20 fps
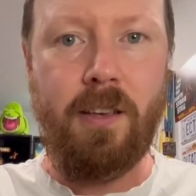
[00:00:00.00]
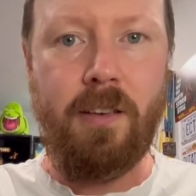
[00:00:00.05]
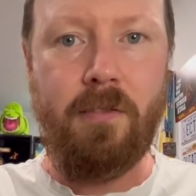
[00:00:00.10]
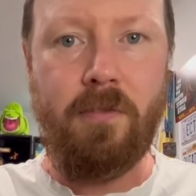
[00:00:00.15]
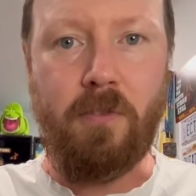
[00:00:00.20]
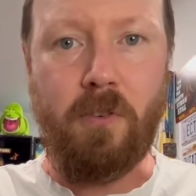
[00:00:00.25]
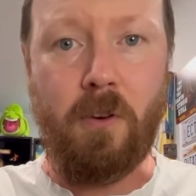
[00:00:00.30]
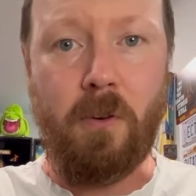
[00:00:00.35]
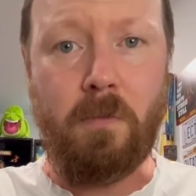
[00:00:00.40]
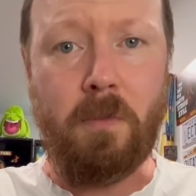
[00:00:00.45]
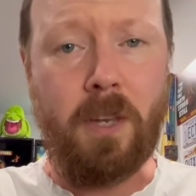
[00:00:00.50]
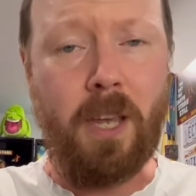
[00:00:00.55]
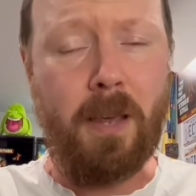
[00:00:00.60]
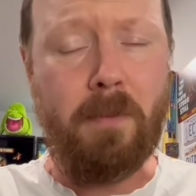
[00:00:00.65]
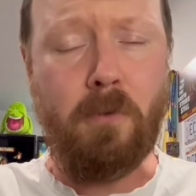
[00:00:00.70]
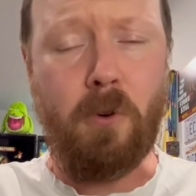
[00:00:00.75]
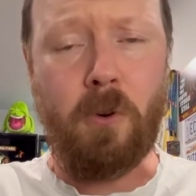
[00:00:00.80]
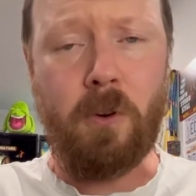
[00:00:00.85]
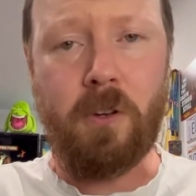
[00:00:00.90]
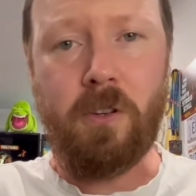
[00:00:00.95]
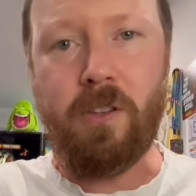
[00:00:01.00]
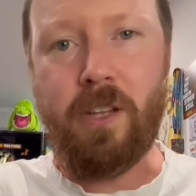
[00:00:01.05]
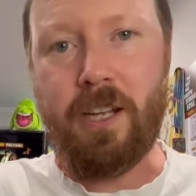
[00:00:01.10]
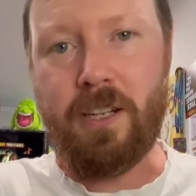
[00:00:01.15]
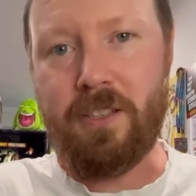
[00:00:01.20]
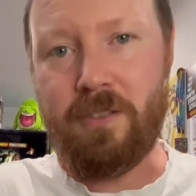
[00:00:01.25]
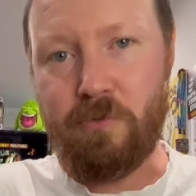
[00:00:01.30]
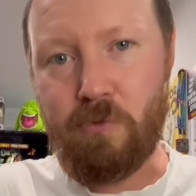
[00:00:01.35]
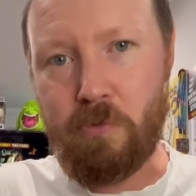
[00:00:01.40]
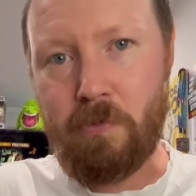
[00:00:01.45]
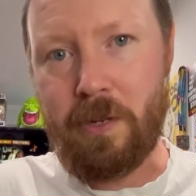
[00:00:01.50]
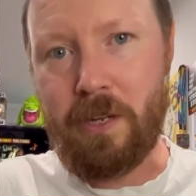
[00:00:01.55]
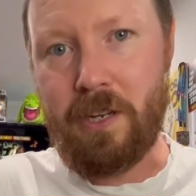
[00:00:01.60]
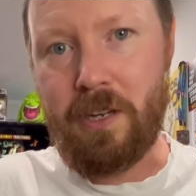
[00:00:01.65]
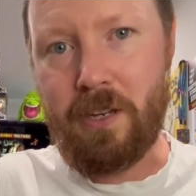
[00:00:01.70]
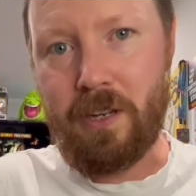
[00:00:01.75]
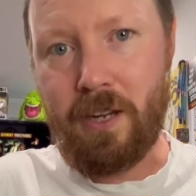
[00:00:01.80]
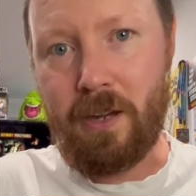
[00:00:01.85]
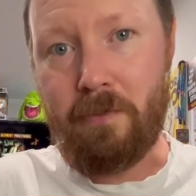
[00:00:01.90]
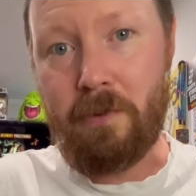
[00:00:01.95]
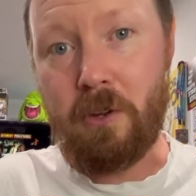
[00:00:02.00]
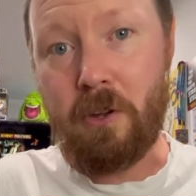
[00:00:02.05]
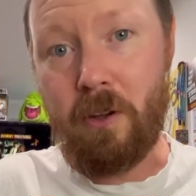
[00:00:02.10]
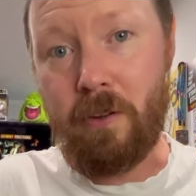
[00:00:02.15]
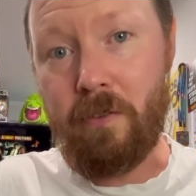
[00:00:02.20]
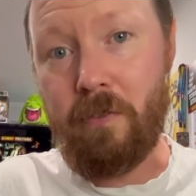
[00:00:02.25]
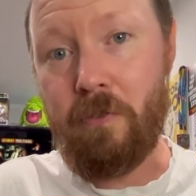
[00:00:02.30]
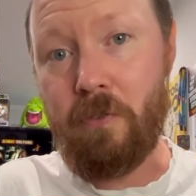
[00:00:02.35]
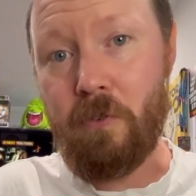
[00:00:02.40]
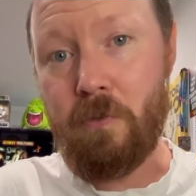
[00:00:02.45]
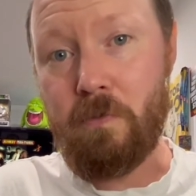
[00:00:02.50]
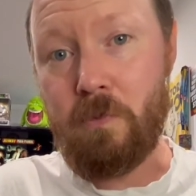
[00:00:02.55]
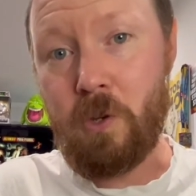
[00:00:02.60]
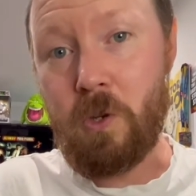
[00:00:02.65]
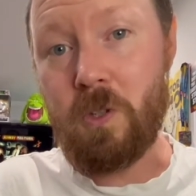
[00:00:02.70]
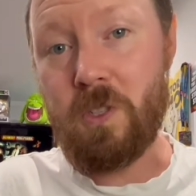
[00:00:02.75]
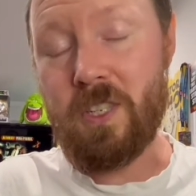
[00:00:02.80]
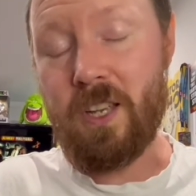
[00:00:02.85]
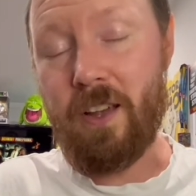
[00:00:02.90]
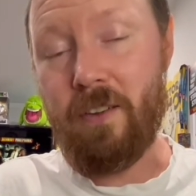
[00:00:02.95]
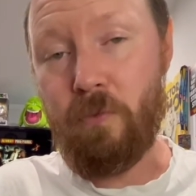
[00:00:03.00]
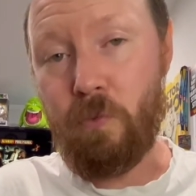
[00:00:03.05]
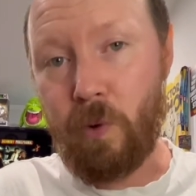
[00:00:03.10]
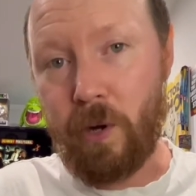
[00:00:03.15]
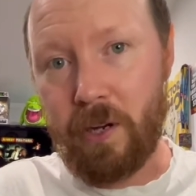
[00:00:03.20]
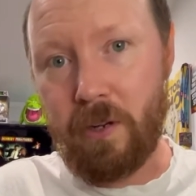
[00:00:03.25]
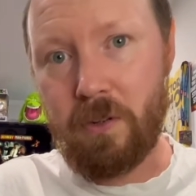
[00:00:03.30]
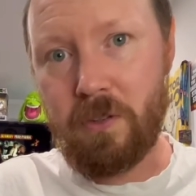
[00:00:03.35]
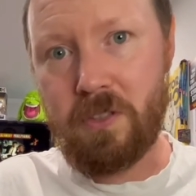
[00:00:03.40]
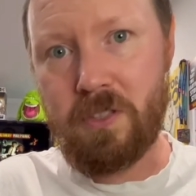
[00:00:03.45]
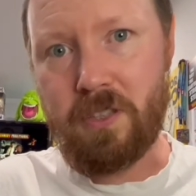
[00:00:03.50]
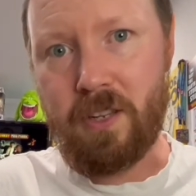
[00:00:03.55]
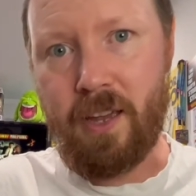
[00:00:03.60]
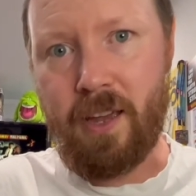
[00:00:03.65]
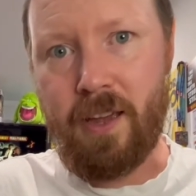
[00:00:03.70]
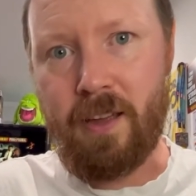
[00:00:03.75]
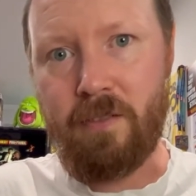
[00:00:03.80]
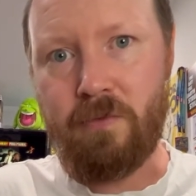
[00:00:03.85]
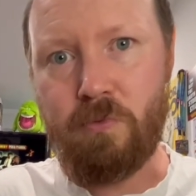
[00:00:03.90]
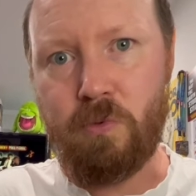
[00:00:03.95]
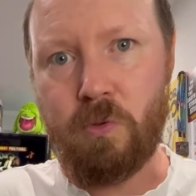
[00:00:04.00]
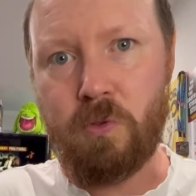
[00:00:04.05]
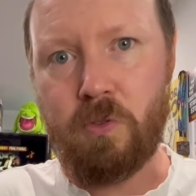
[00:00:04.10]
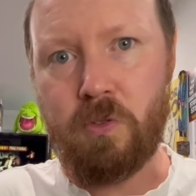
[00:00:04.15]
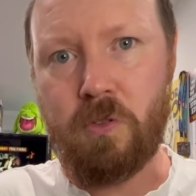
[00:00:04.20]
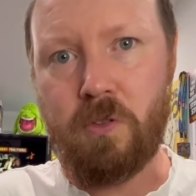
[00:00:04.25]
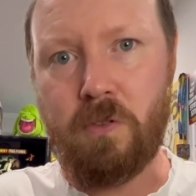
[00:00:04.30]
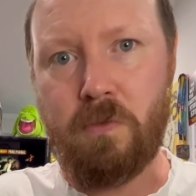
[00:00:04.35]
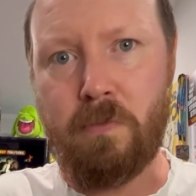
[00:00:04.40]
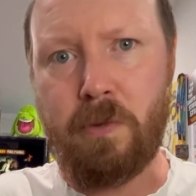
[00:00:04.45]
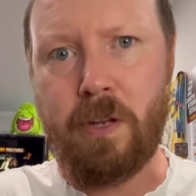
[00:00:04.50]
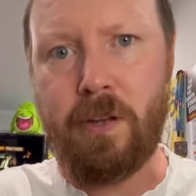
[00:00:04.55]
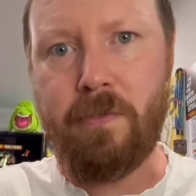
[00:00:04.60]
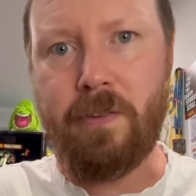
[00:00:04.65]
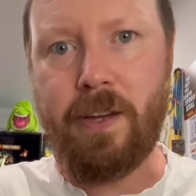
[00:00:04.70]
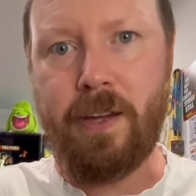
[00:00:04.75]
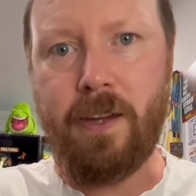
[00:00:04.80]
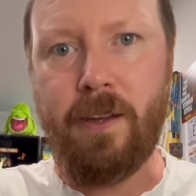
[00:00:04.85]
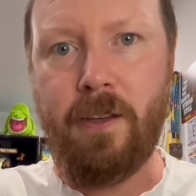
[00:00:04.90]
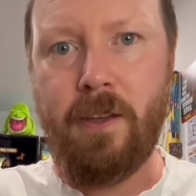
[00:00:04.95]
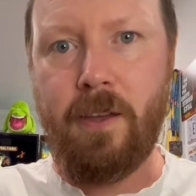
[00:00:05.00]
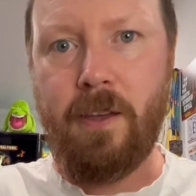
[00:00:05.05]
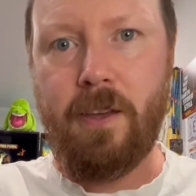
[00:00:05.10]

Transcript: from Keep On Collecting will be coming over from New South Wales and we'll do a bit of a